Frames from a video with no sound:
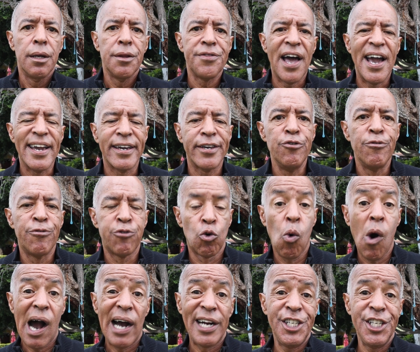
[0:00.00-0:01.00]
Thank you for
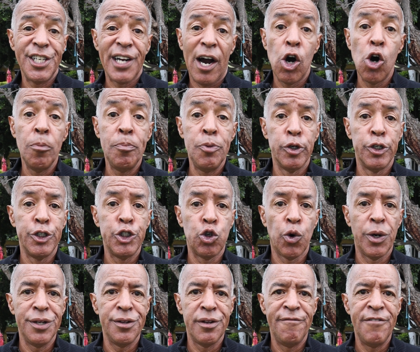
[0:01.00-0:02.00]
watching. I hope you
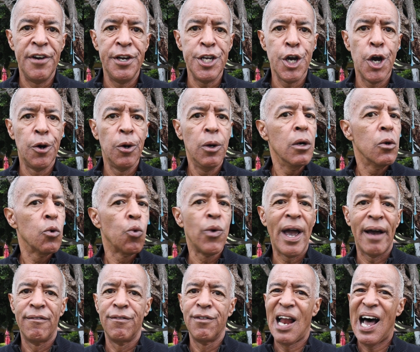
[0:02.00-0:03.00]
enjoyed the video. We
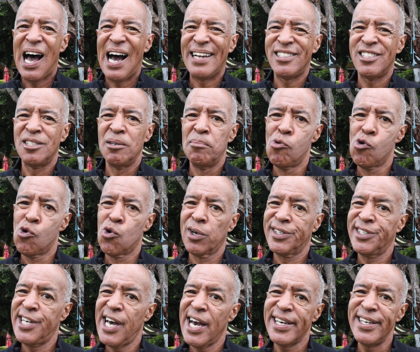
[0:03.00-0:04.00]
have lots of more
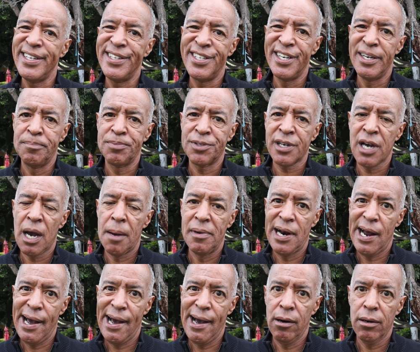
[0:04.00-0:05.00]
techie tips coming
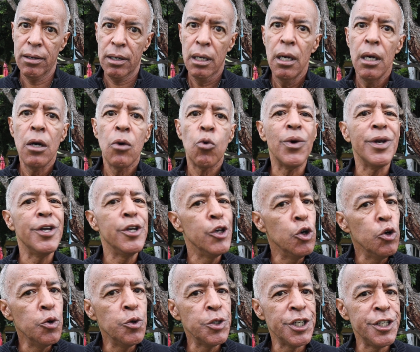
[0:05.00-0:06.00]
out. We
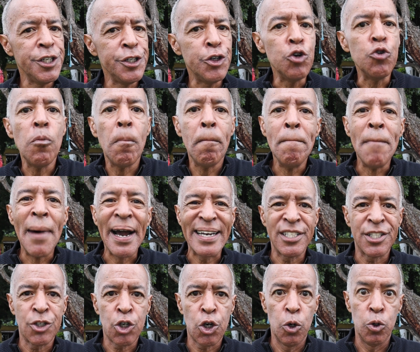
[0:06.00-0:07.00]
usually do
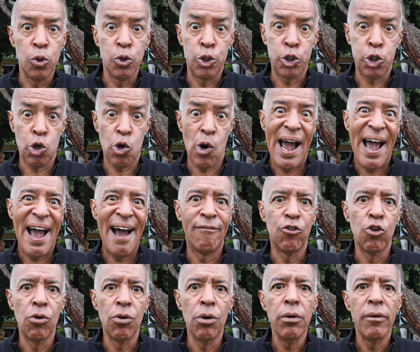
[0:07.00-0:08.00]
Mexico
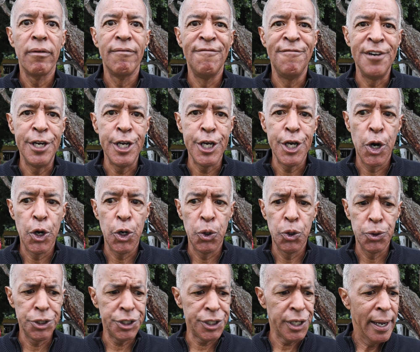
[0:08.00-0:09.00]
travel
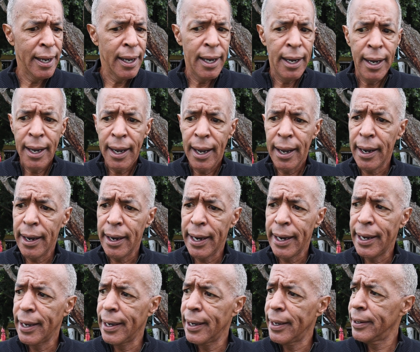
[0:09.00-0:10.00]
videos,
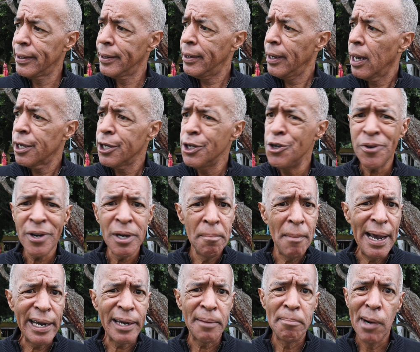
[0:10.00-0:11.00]
and you can
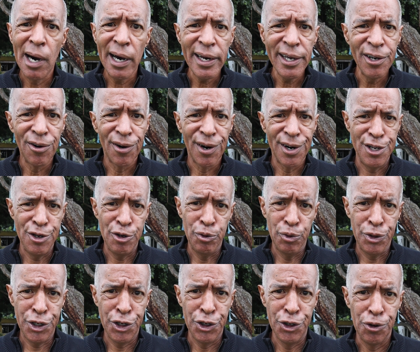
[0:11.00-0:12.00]
make money on
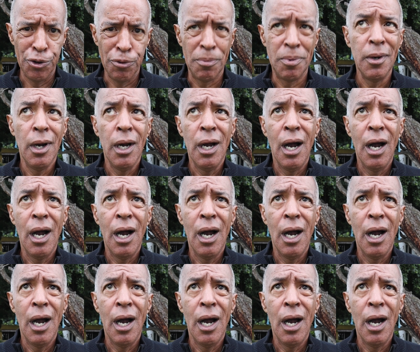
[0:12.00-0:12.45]
YouTube.